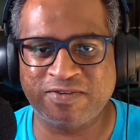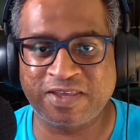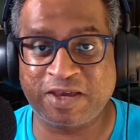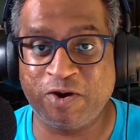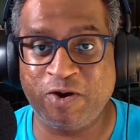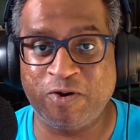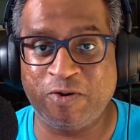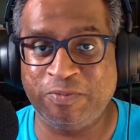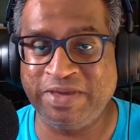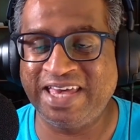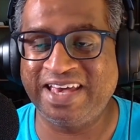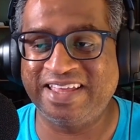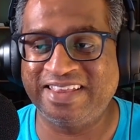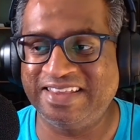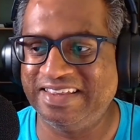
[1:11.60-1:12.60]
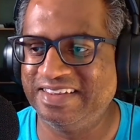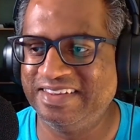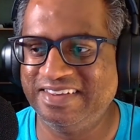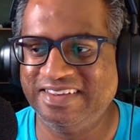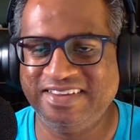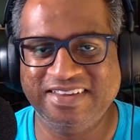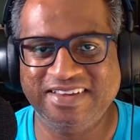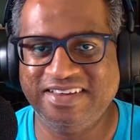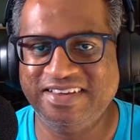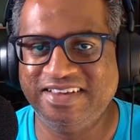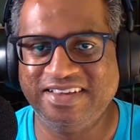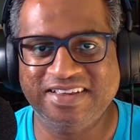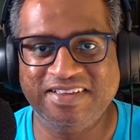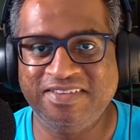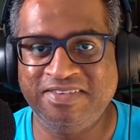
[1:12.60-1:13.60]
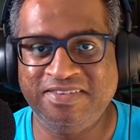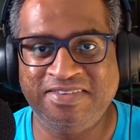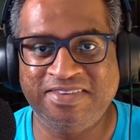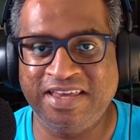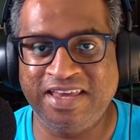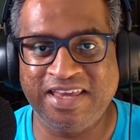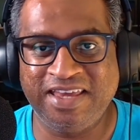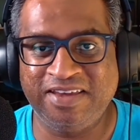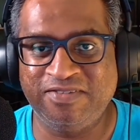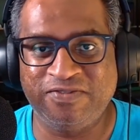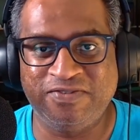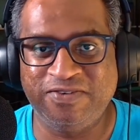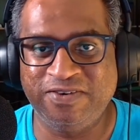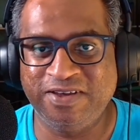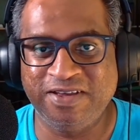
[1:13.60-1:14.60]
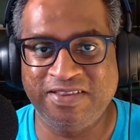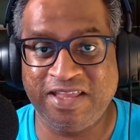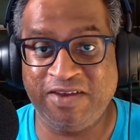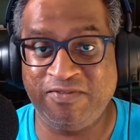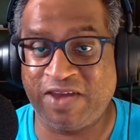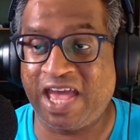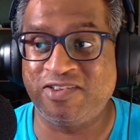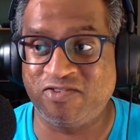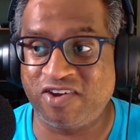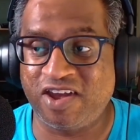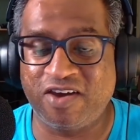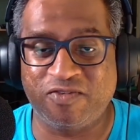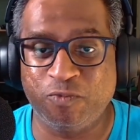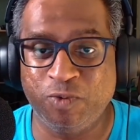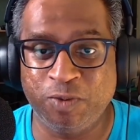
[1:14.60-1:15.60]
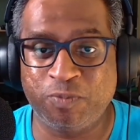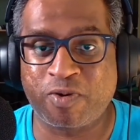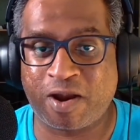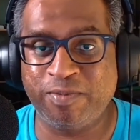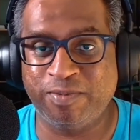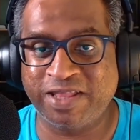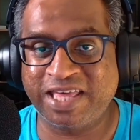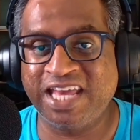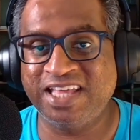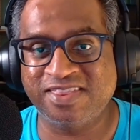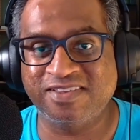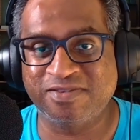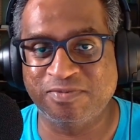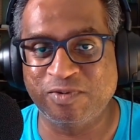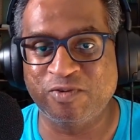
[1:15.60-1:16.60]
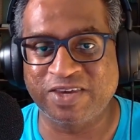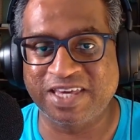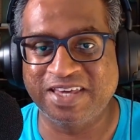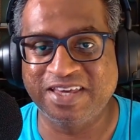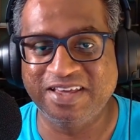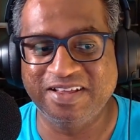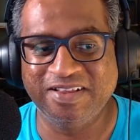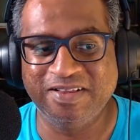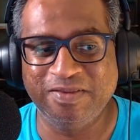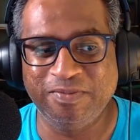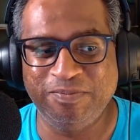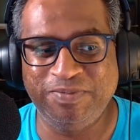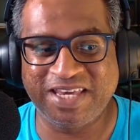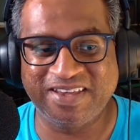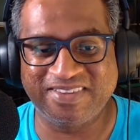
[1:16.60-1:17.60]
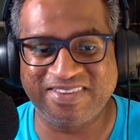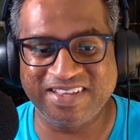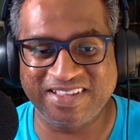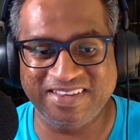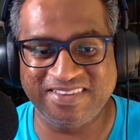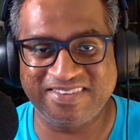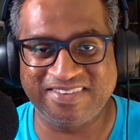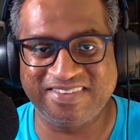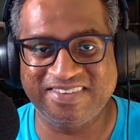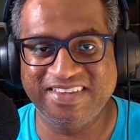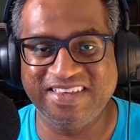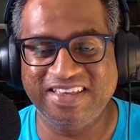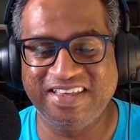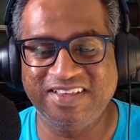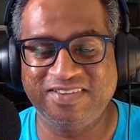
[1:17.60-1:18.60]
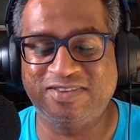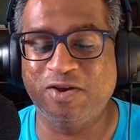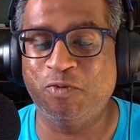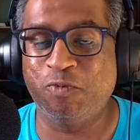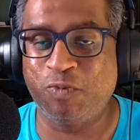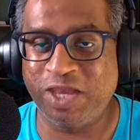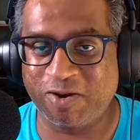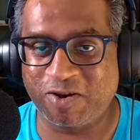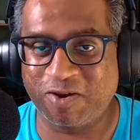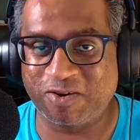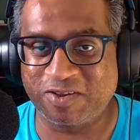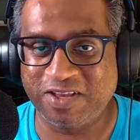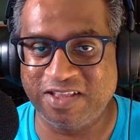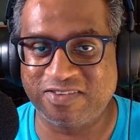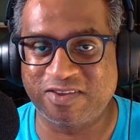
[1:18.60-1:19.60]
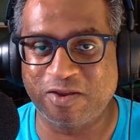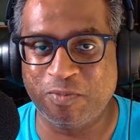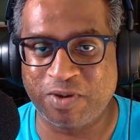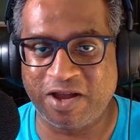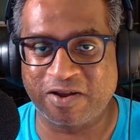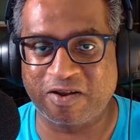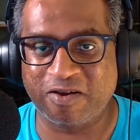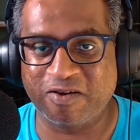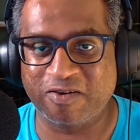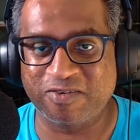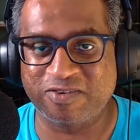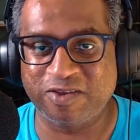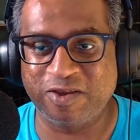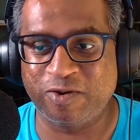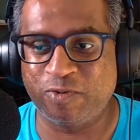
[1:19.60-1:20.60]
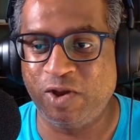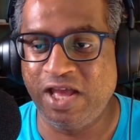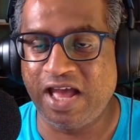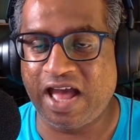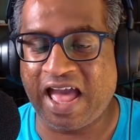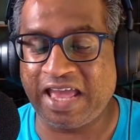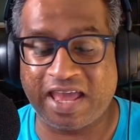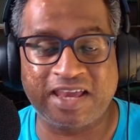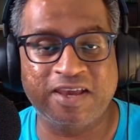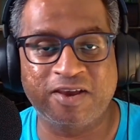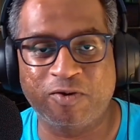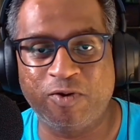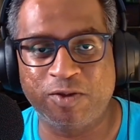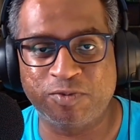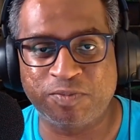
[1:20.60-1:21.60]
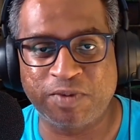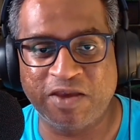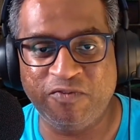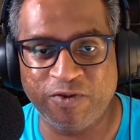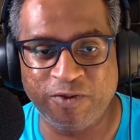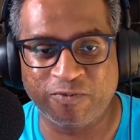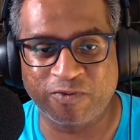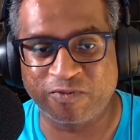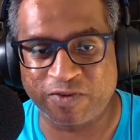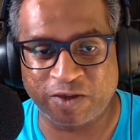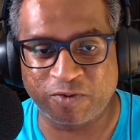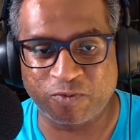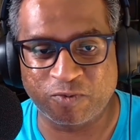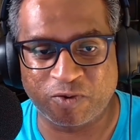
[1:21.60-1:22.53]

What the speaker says: was like, oh man, Dave and Jeff will probably hate this movie because it is so weird and so bonkers. So I can go on with my full review.